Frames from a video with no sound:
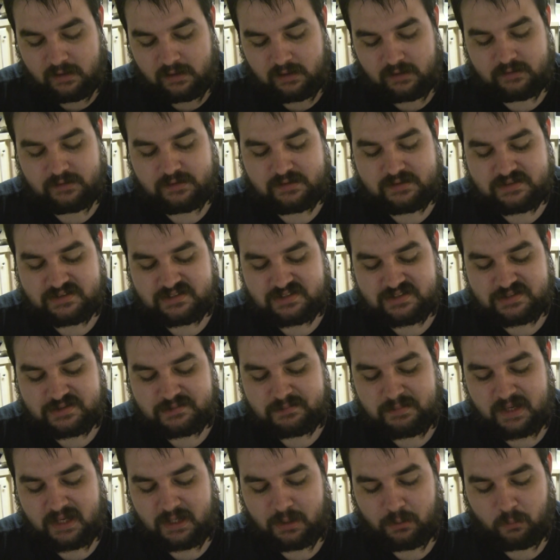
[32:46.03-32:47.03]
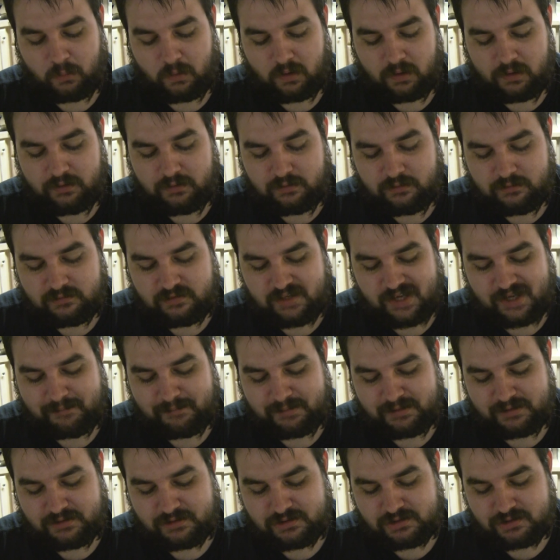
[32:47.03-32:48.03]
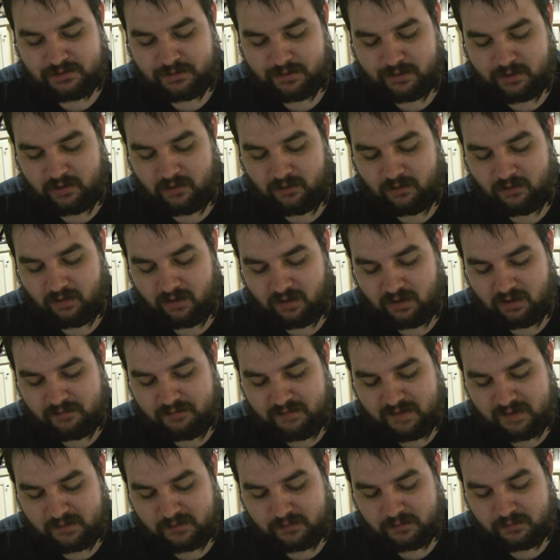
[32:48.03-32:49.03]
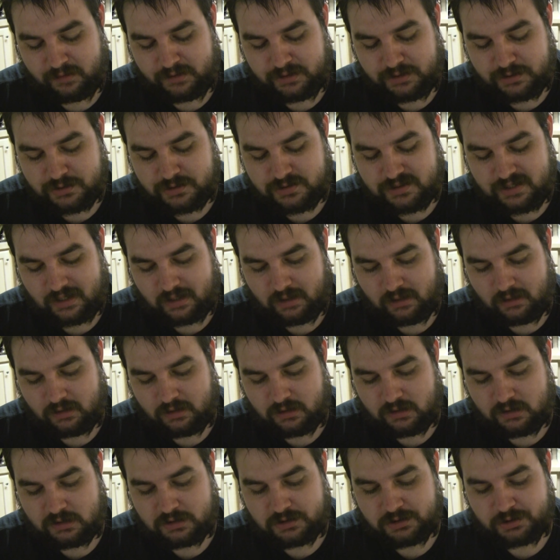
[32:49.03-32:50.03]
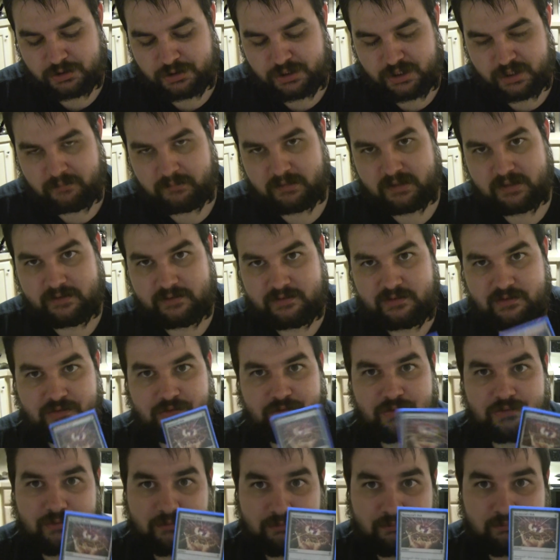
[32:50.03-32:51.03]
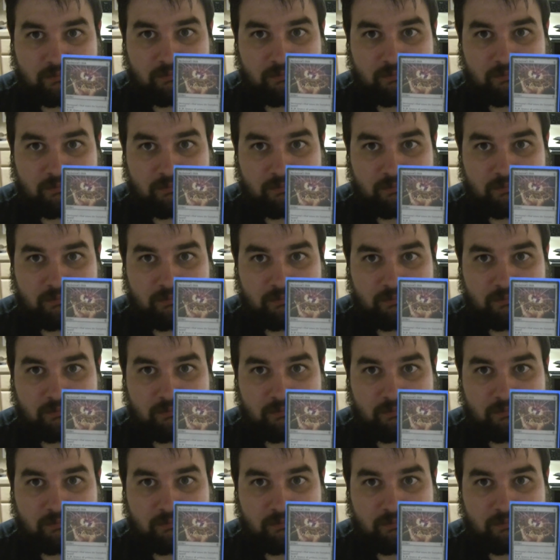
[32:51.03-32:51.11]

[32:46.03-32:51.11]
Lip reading: And then it says pay 1, tap it, destroy all artifact, creatures, and enchantments.